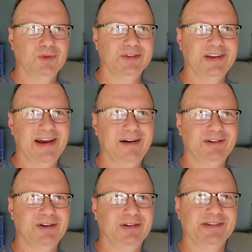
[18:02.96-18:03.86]
We'll see how
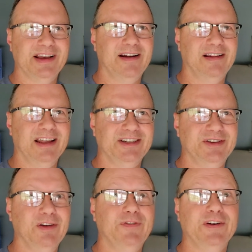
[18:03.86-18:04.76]
it turns out. I'll let
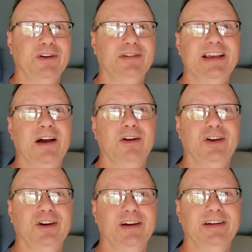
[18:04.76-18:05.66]
you know. If it turns out
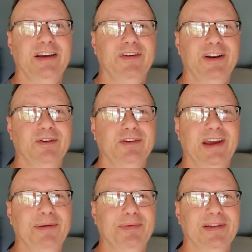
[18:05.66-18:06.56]
good and I
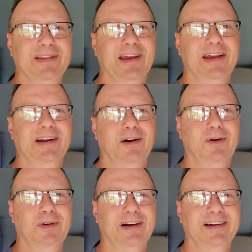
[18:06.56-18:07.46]
videotape it, then I'll...